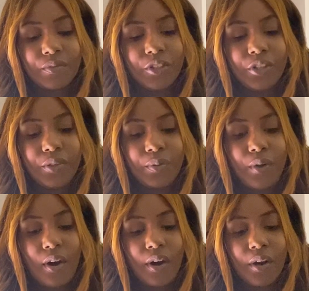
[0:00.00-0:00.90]
You
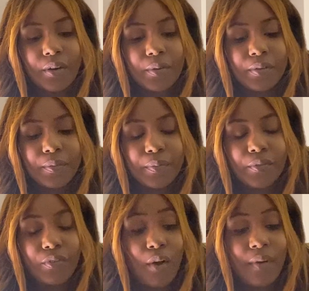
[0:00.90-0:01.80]
are
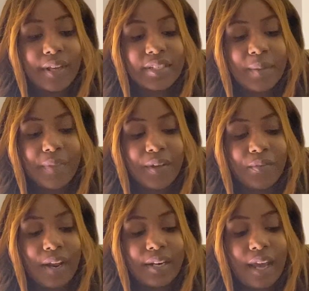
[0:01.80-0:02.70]
growing something
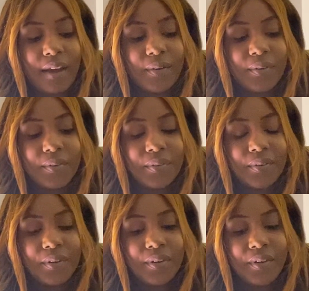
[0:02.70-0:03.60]
right now.
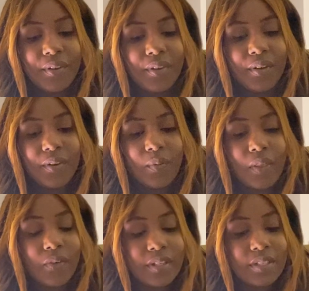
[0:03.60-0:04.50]

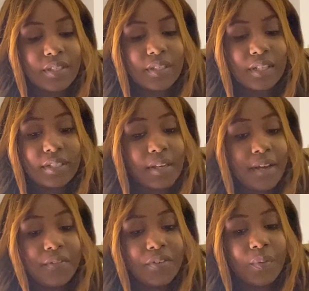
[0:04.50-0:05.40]
Whether it's
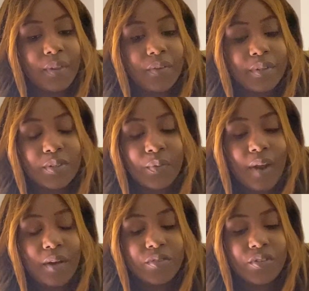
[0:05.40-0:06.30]
inside of you, whether it's
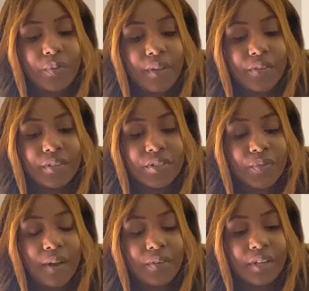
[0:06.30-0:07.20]
around you, whether it's
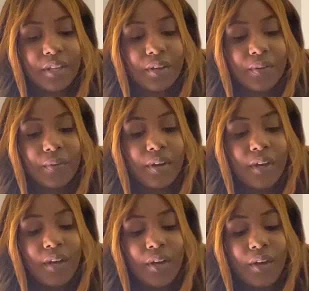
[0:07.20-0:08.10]
surrounding you,
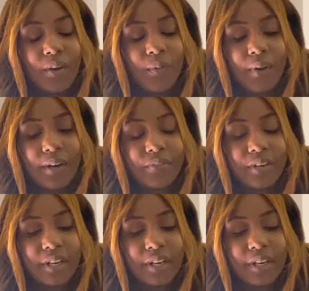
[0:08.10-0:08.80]
whatever it